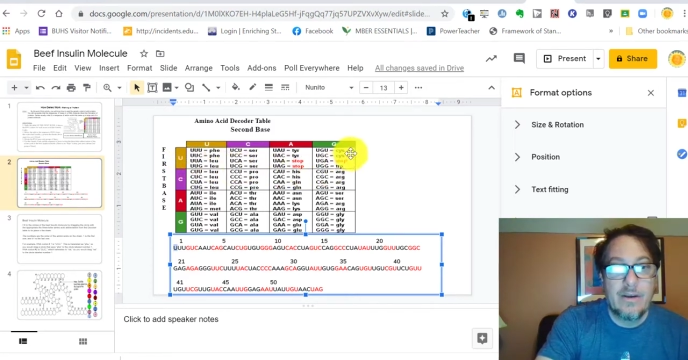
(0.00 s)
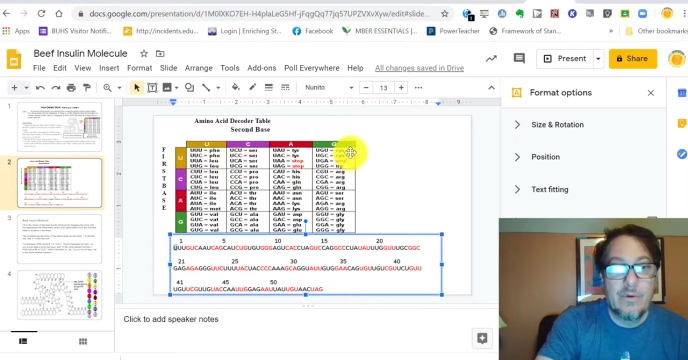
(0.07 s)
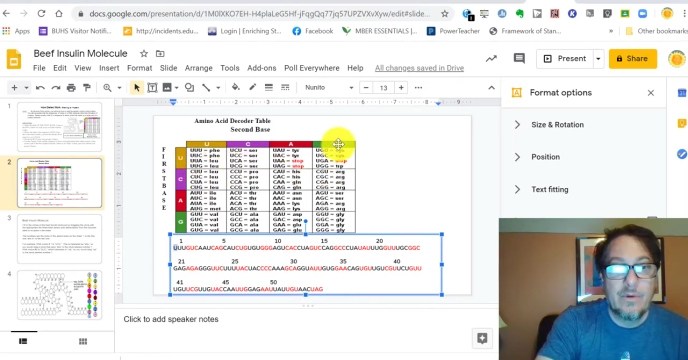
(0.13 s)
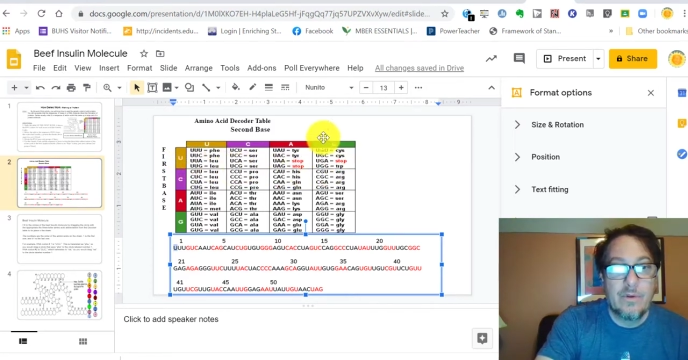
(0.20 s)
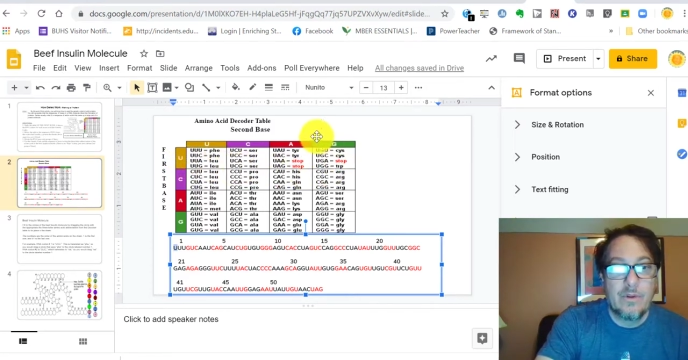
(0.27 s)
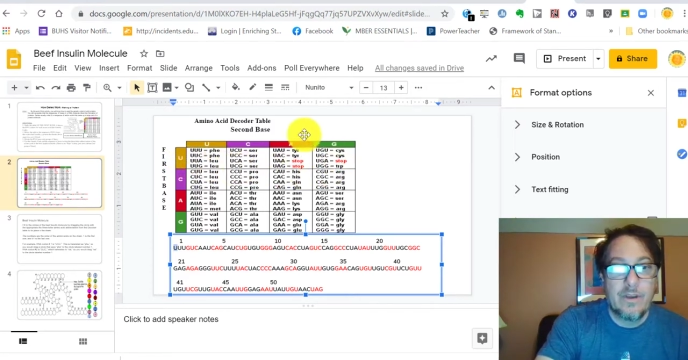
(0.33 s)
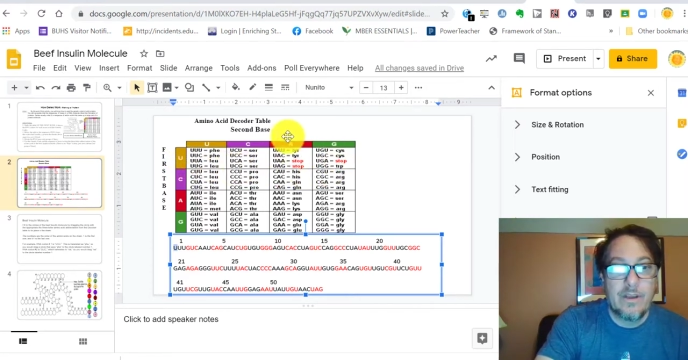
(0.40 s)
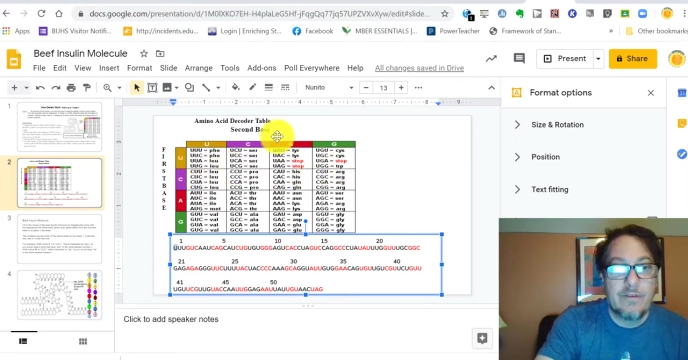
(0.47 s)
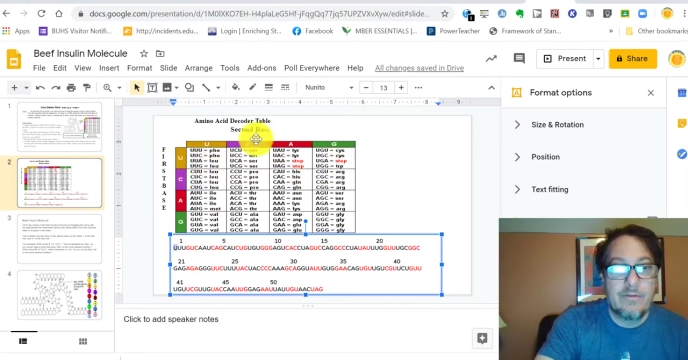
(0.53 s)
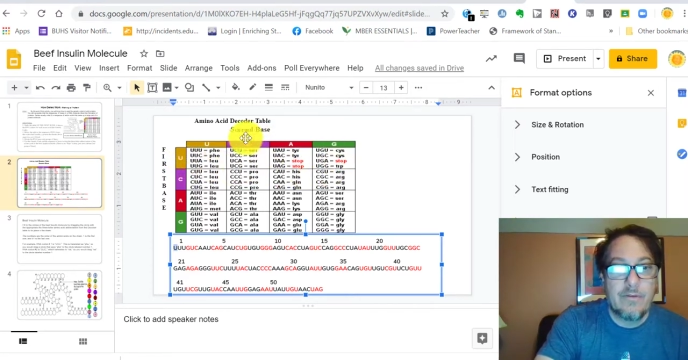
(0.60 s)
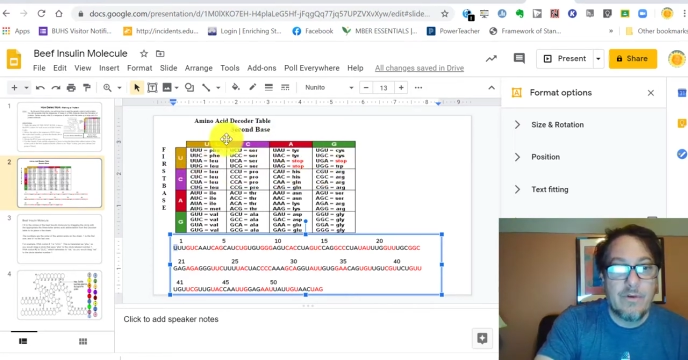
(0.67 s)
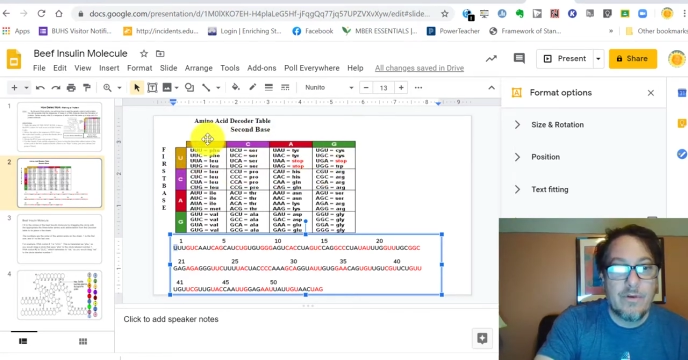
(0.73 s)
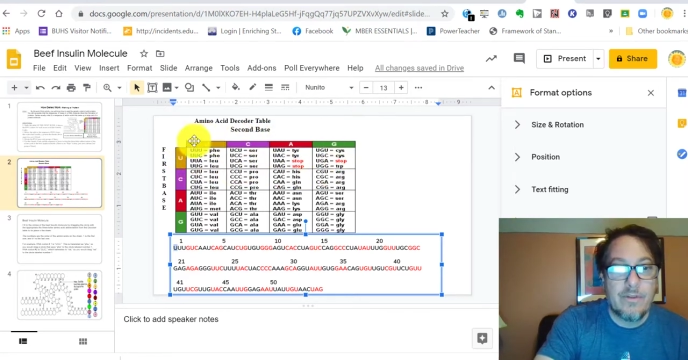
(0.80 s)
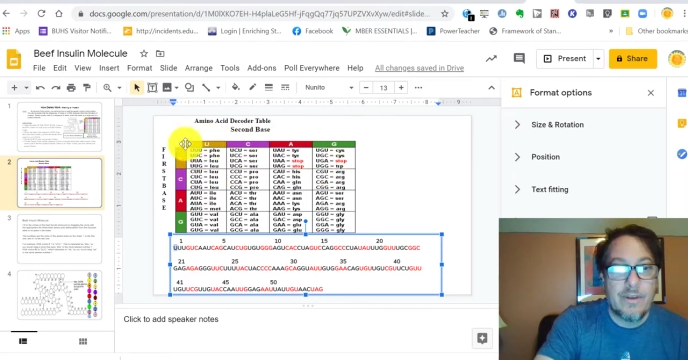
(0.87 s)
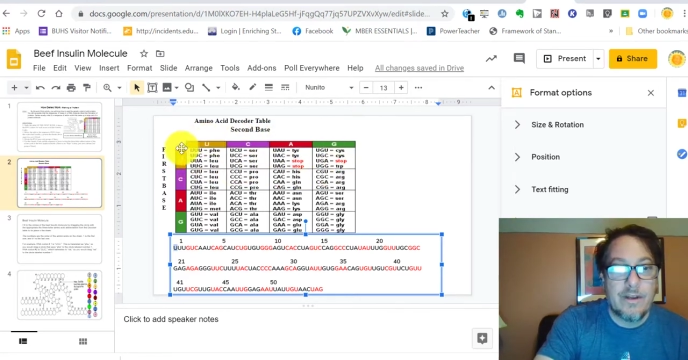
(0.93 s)
we're looking
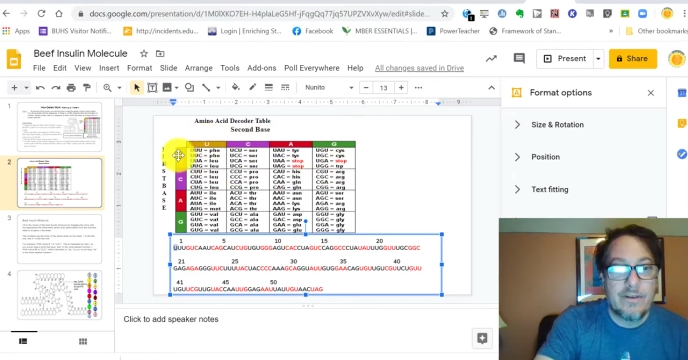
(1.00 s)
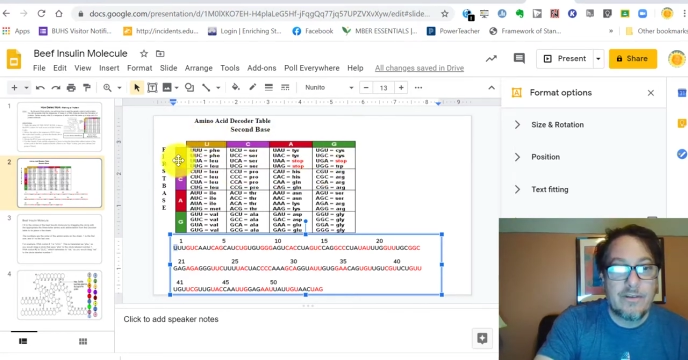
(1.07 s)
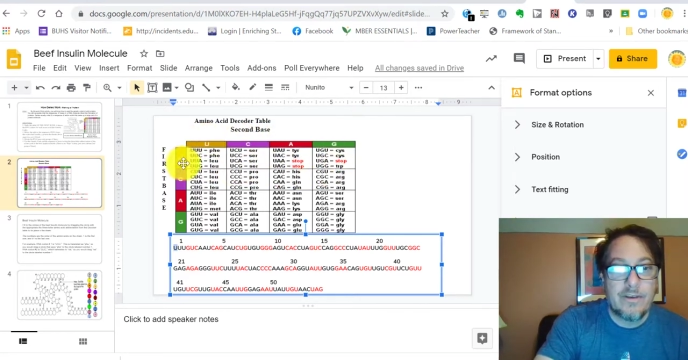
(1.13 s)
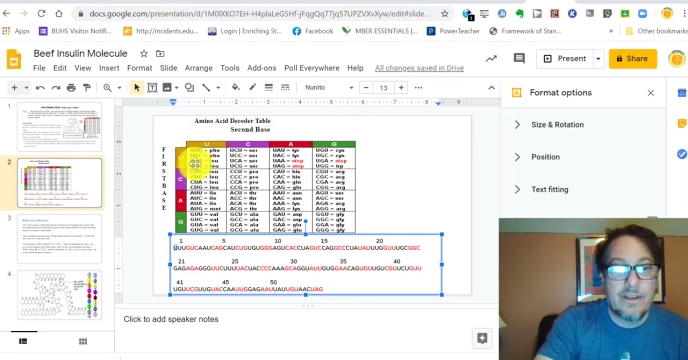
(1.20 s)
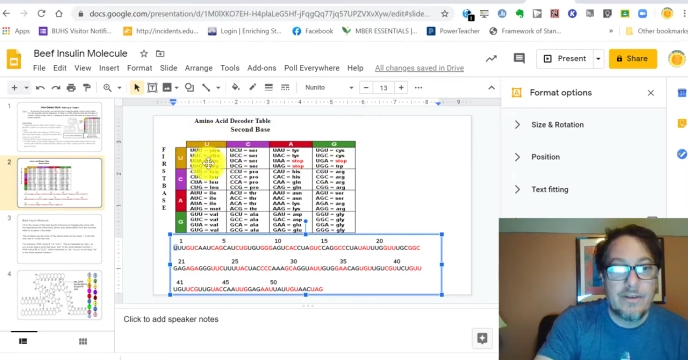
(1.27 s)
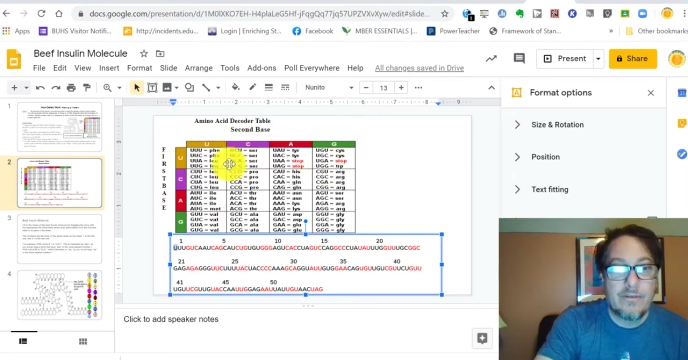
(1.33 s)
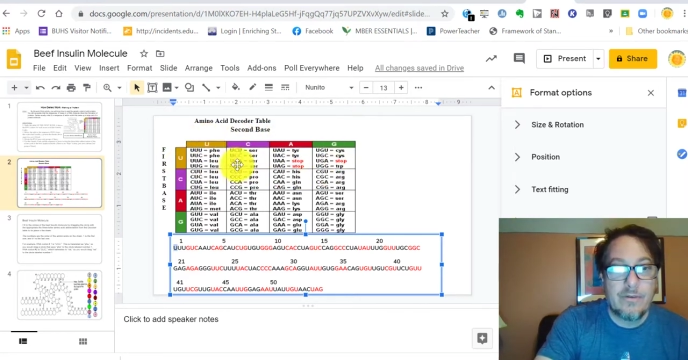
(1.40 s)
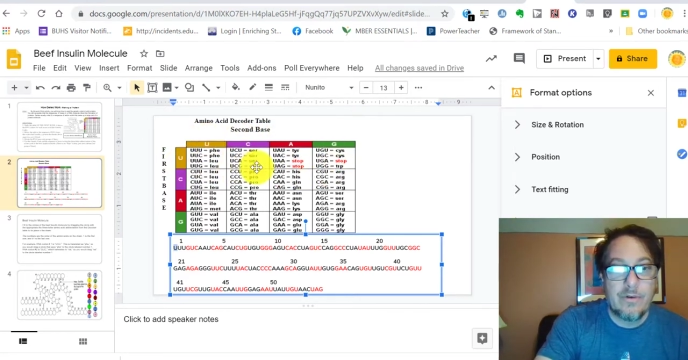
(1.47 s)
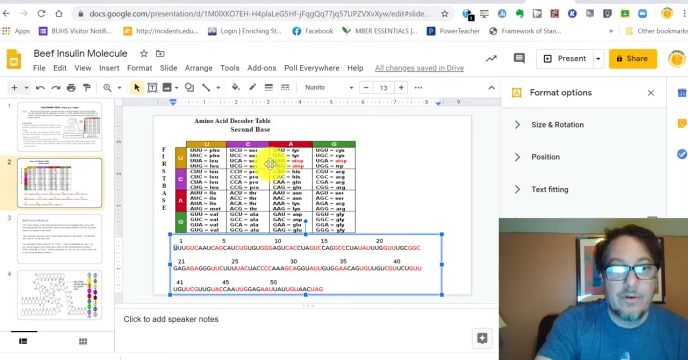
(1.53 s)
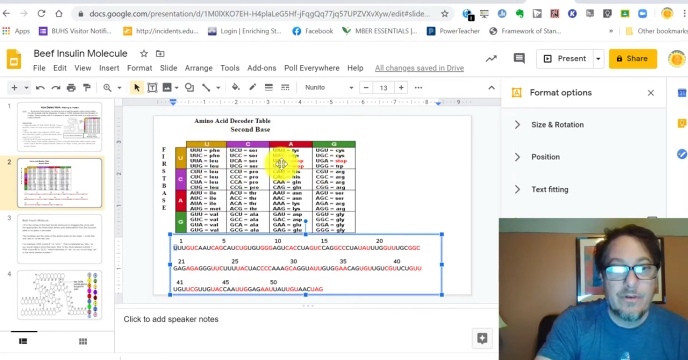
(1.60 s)
for, that it stands for,